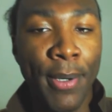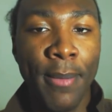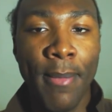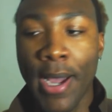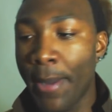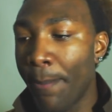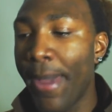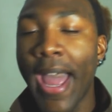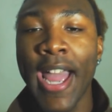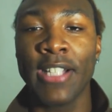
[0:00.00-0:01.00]
put my
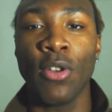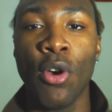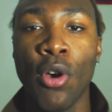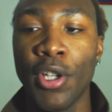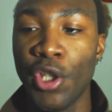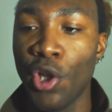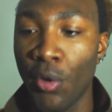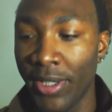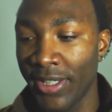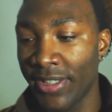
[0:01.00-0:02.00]
bags on, you
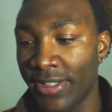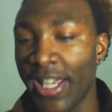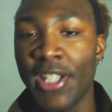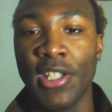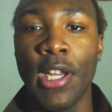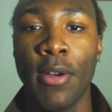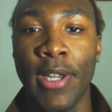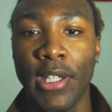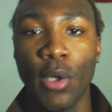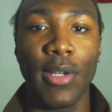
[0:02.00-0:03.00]
know, in a
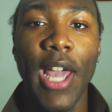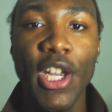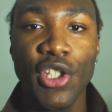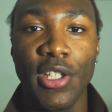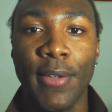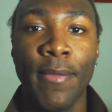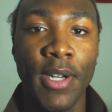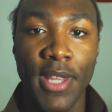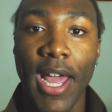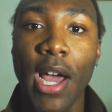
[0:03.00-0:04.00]
stationary location in
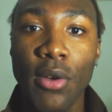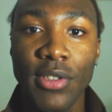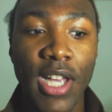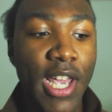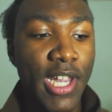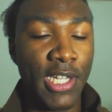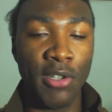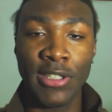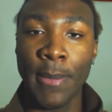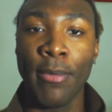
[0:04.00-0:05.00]
front of the house, you
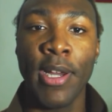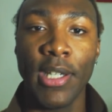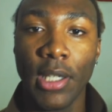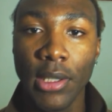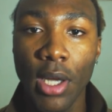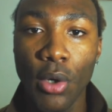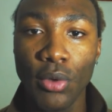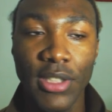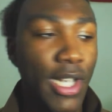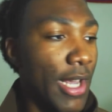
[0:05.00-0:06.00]
know, separating the
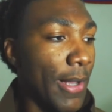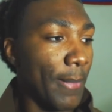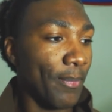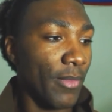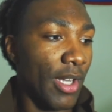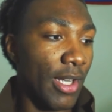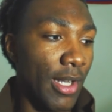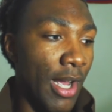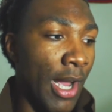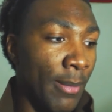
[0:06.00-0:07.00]
clothes,
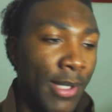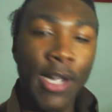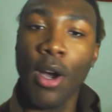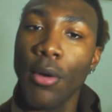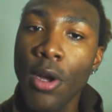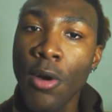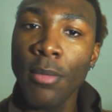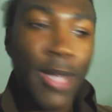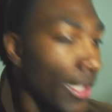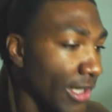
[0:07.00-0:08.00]
I'm like, hold
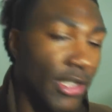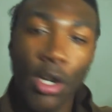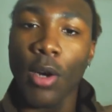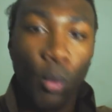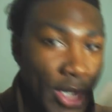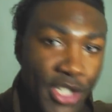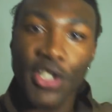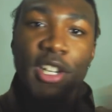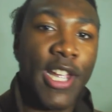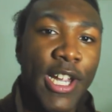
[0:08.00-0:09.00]
on. They just start
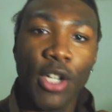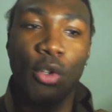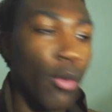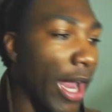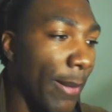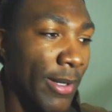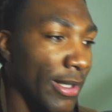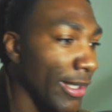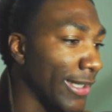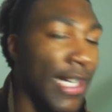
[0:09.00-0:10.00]
reaching in,
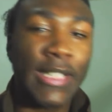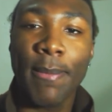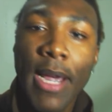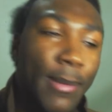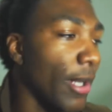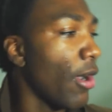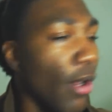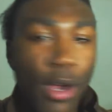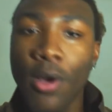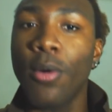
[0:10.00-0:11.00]
grabbing inside the bag. I'm like,
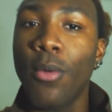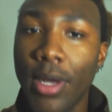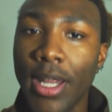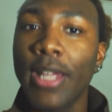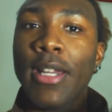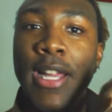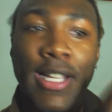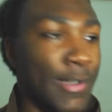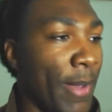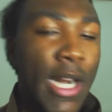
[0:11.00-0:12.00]
hold on.
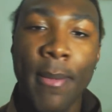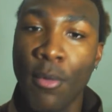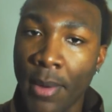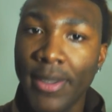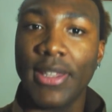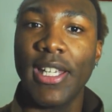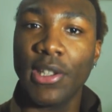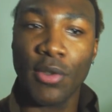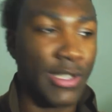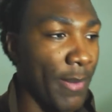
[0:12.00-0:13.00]
Like, espérame un
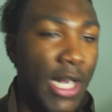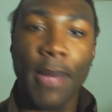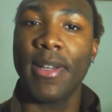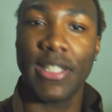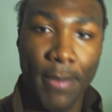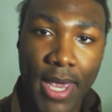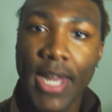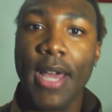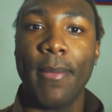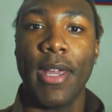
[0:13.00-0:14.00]
momentito.
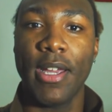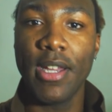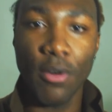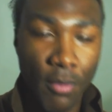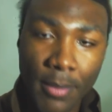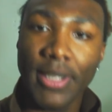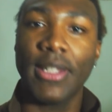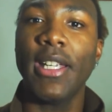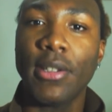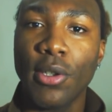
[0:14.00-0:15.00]
Espérame. Un
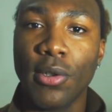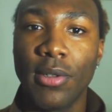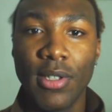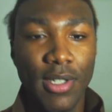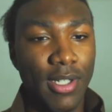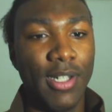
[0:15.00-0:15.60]
momentito.